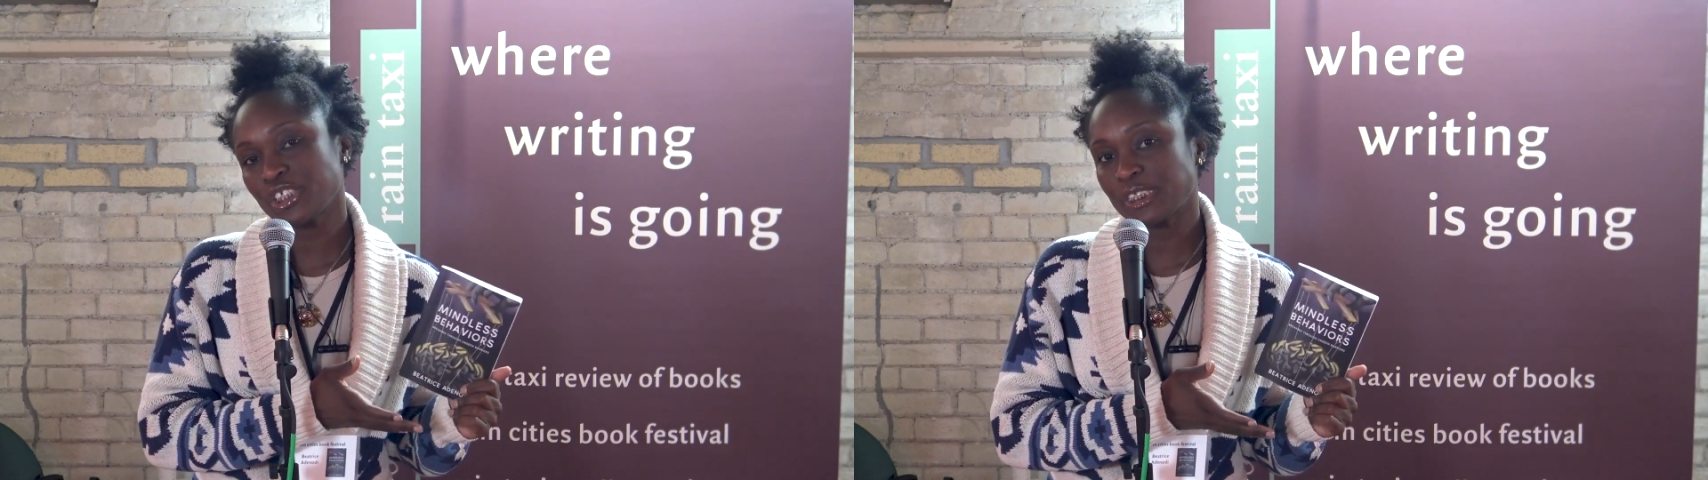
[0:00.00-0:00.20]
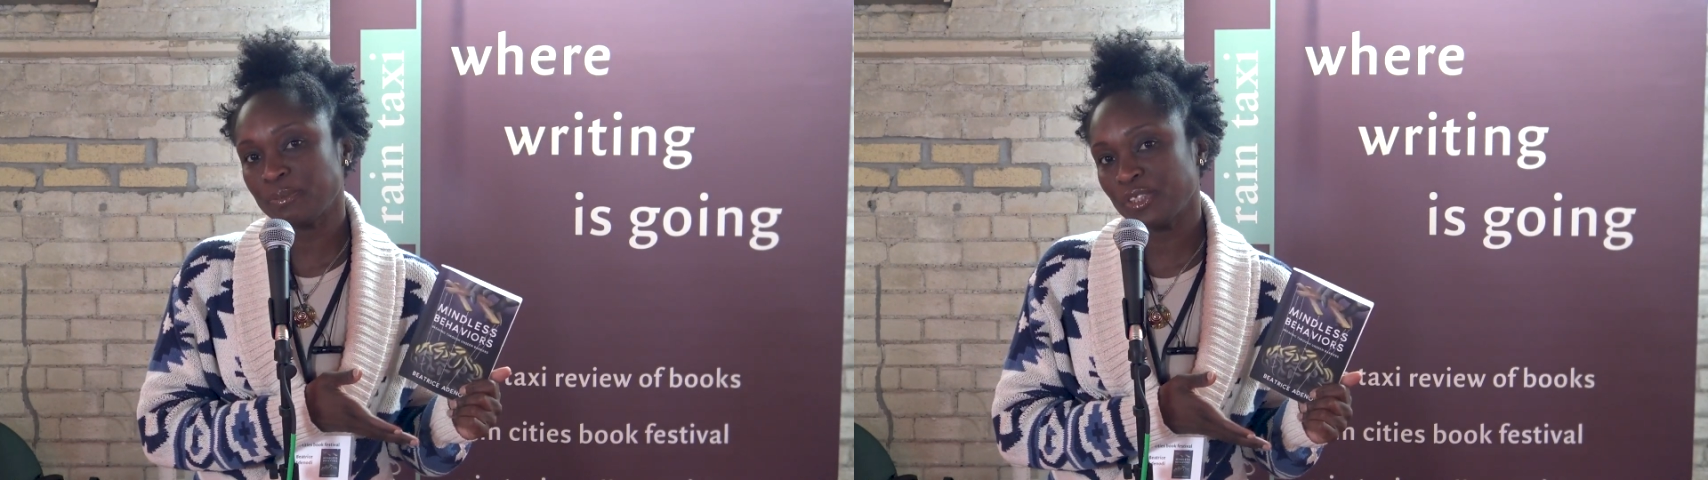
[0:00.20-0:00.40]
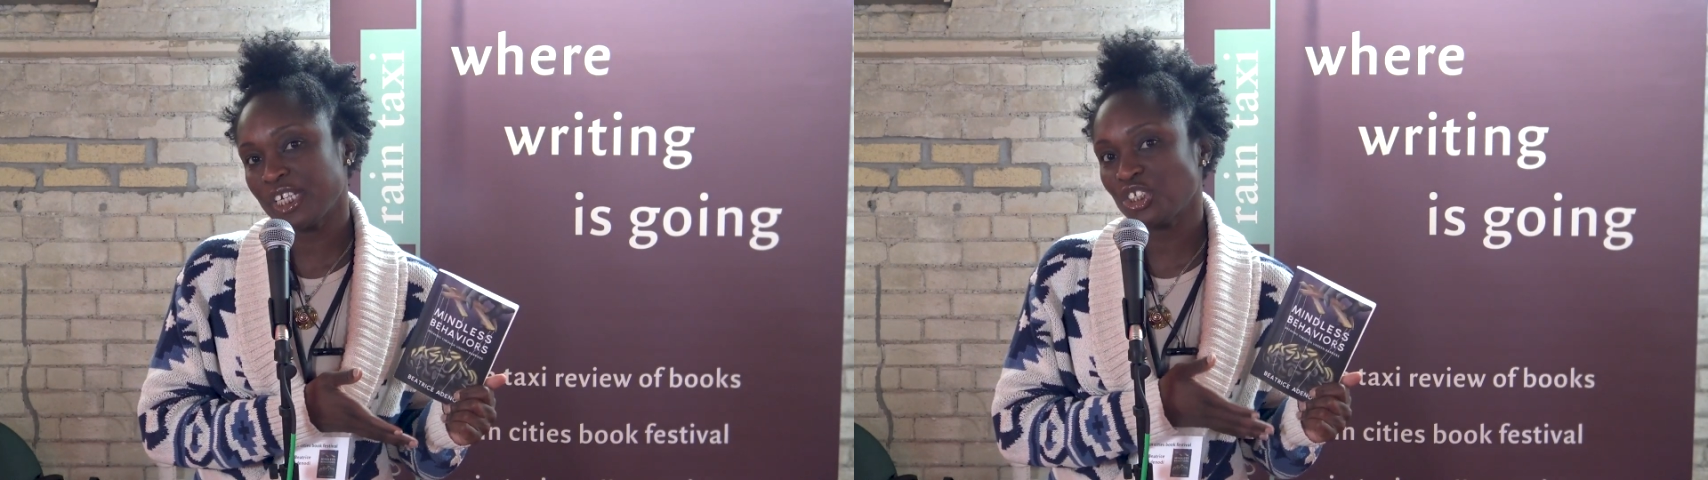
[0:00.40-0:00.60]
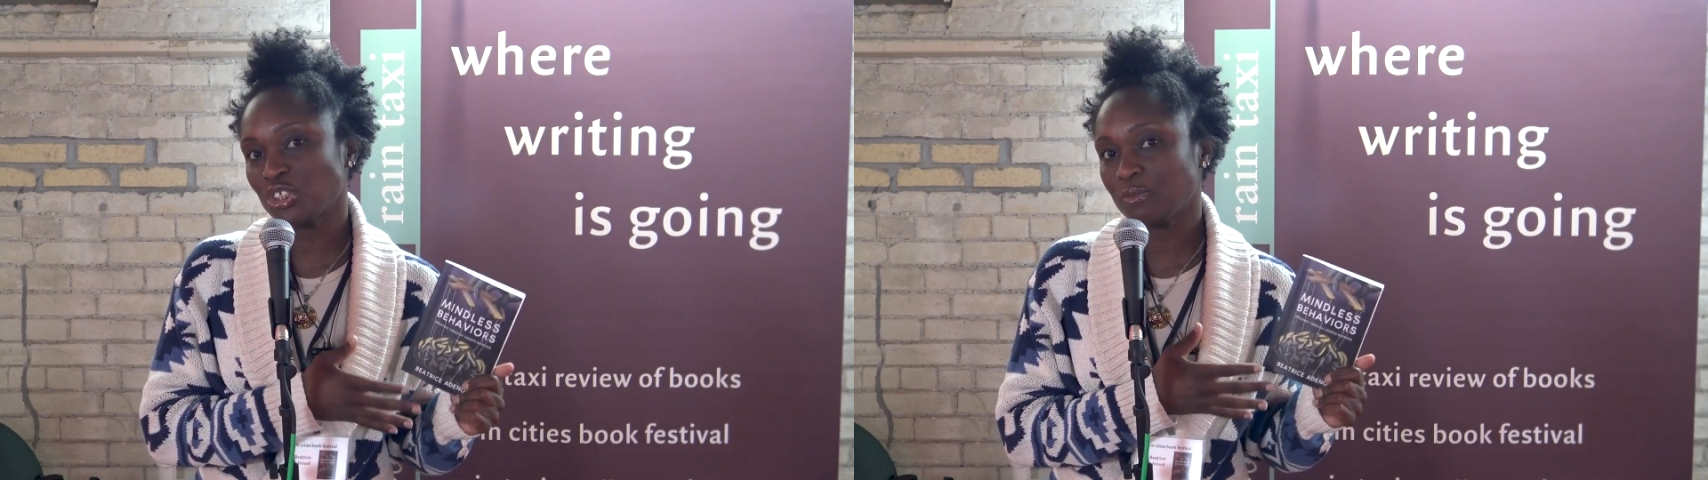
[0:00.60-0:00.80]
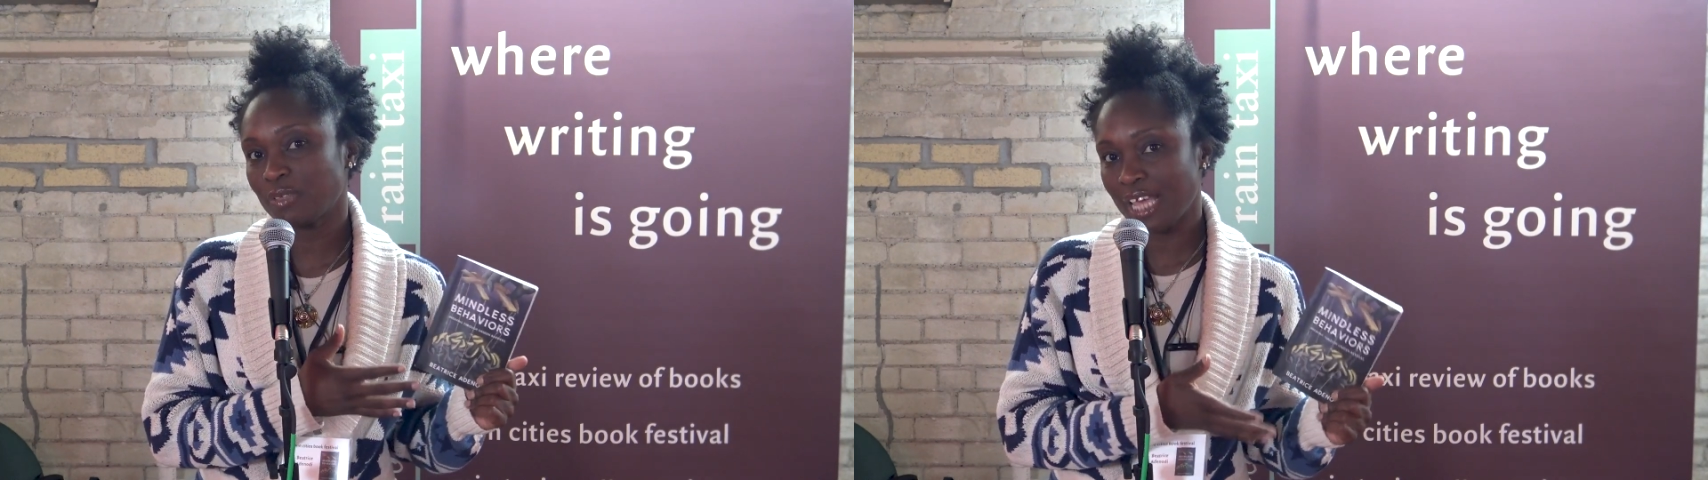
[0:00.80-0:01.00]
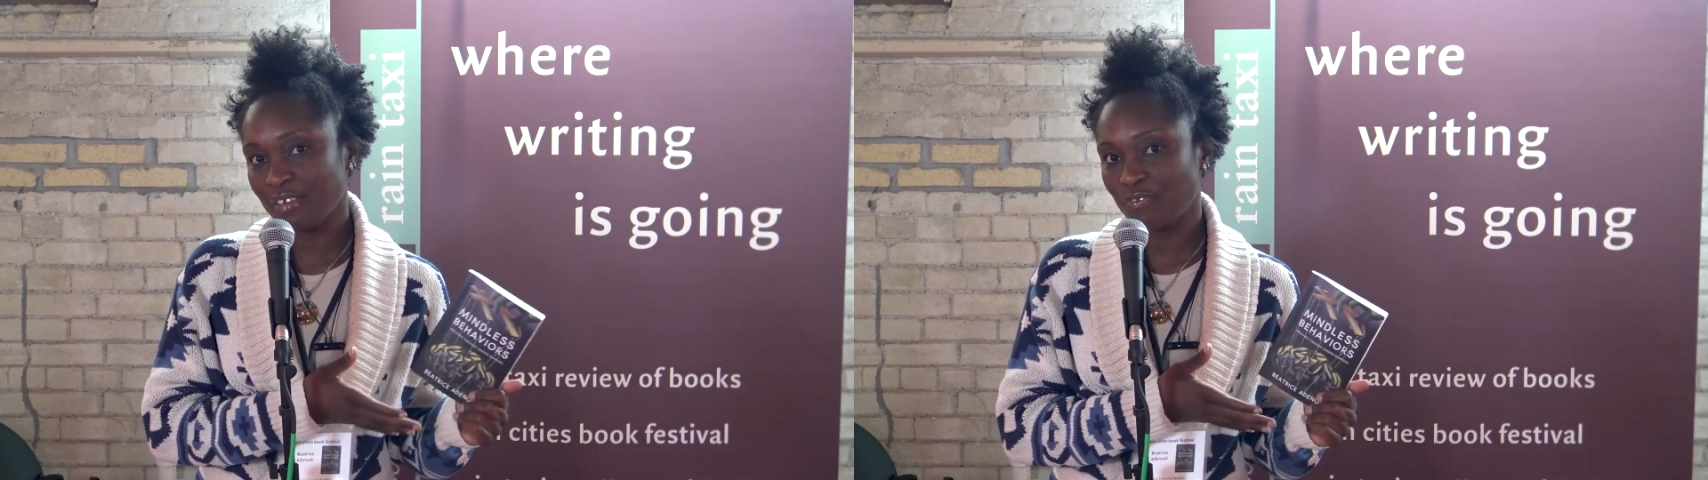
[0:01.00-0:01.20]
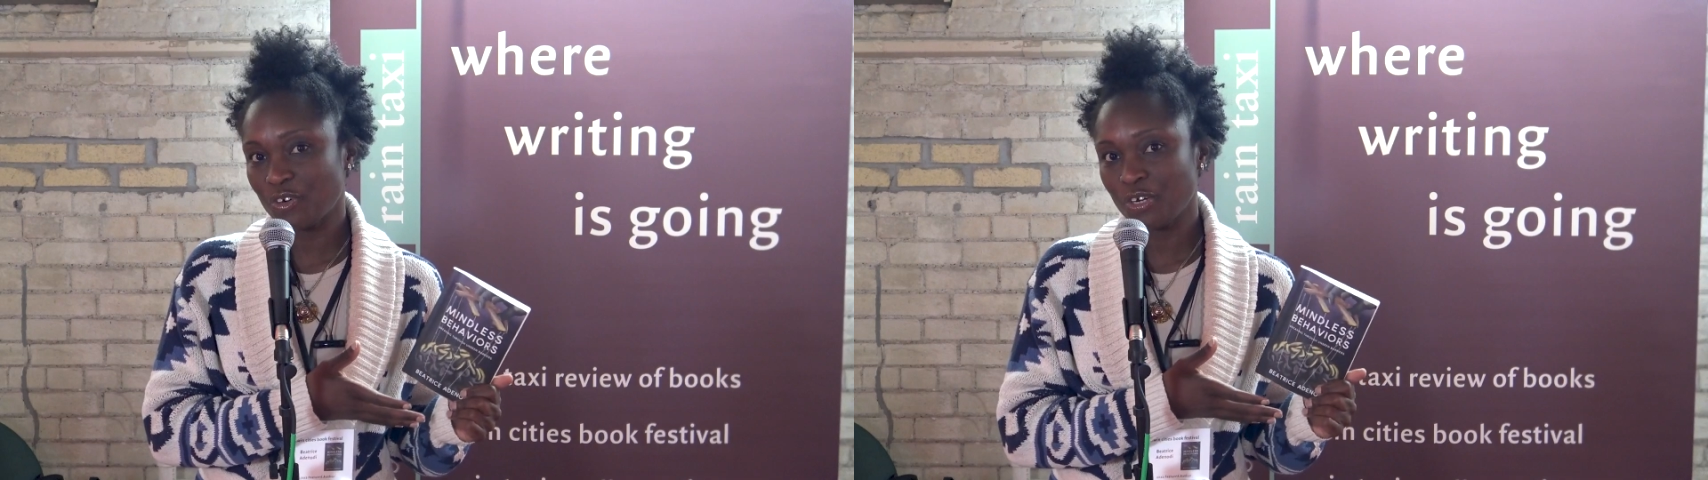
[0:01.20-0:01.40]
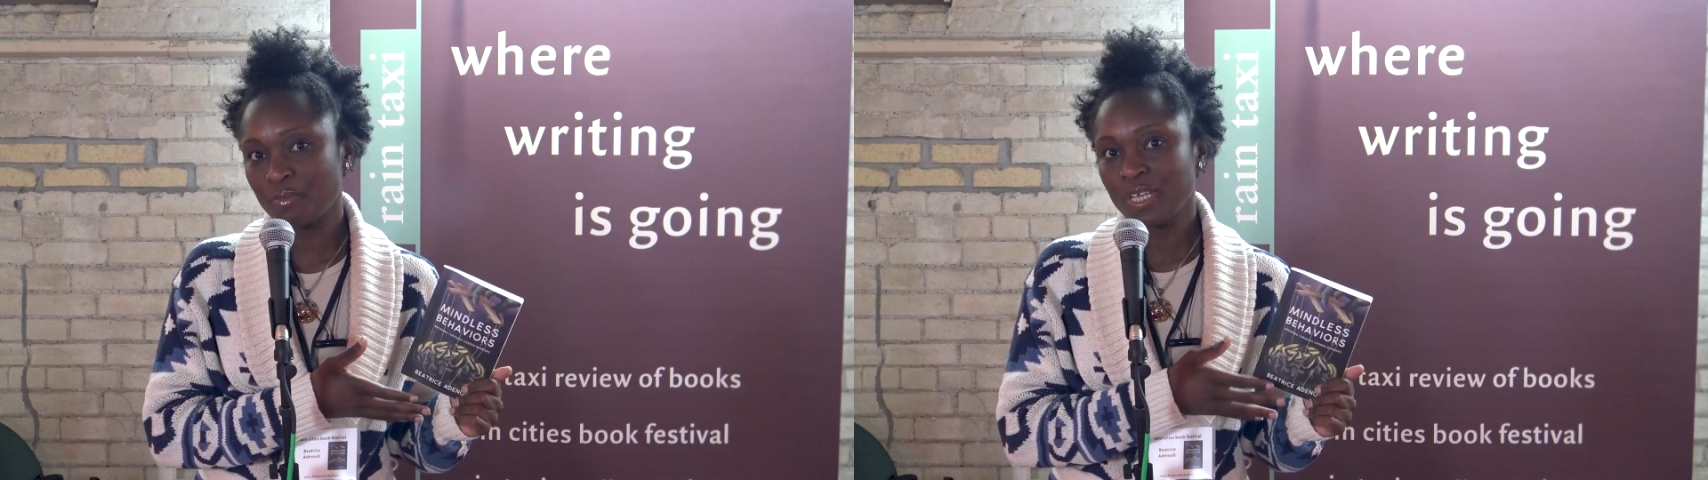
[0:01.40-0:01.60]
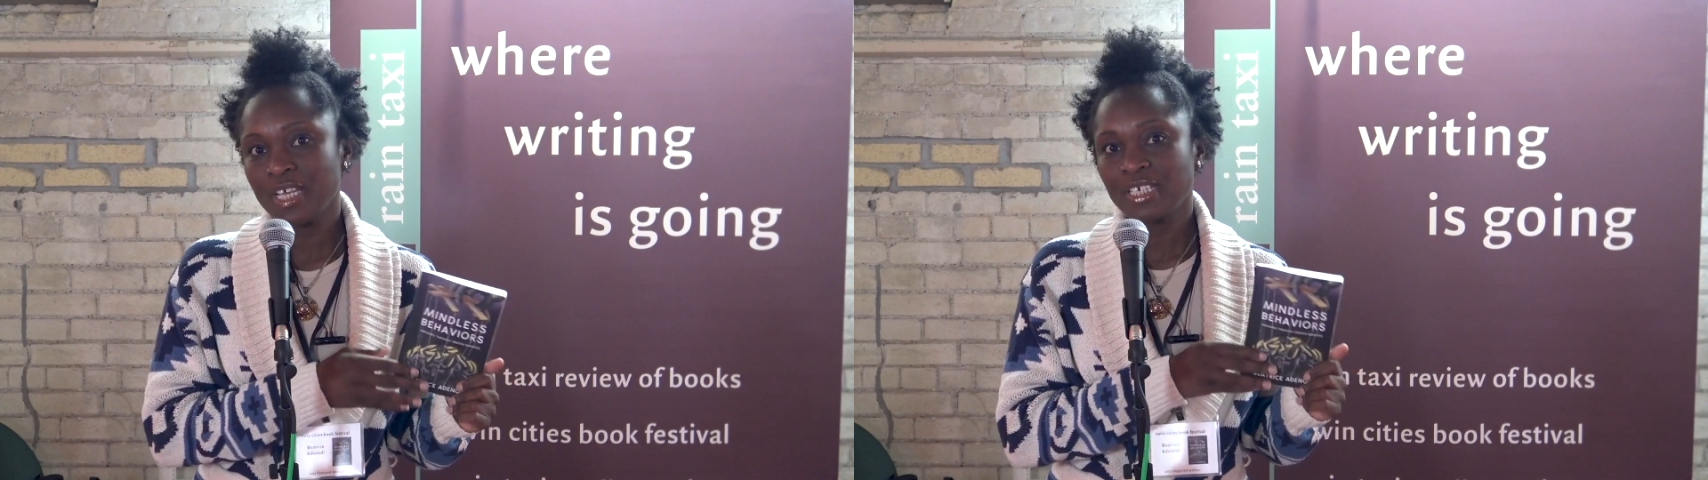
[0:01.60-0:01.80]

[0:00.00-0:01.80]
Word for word: experiential platform